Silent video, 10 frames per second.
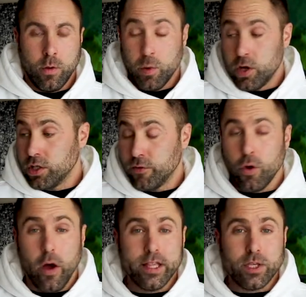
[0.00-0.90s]
Because you've
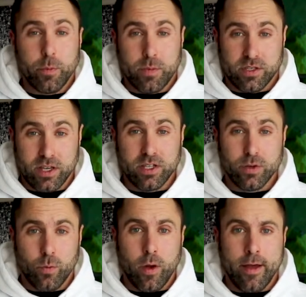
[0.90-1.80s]
got into a
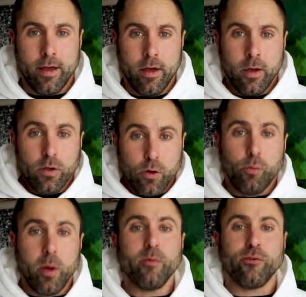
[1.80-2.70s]
position where you've
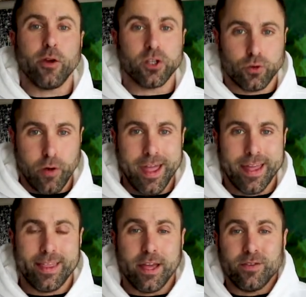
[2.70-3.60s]
been
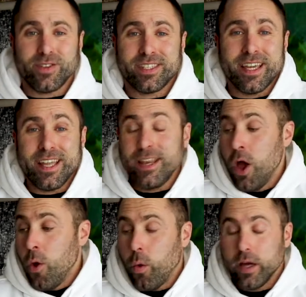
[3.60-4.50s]
frustrated that you've seen
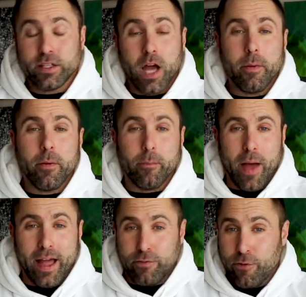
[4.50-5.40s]
what is coming
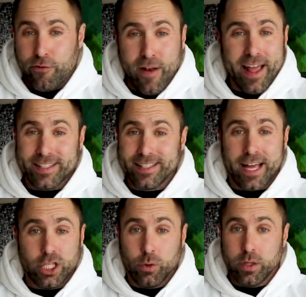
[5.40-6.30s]
back reflecting
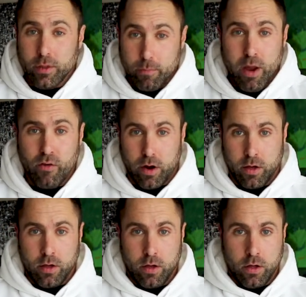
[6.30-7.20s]
at you in the
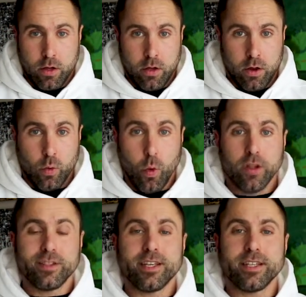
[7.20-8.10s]
mirror,
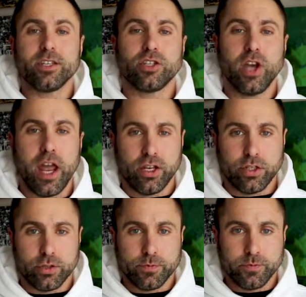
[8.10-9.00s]
wanting to
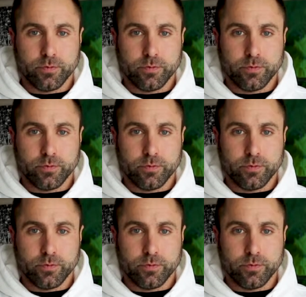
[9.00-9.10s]
change.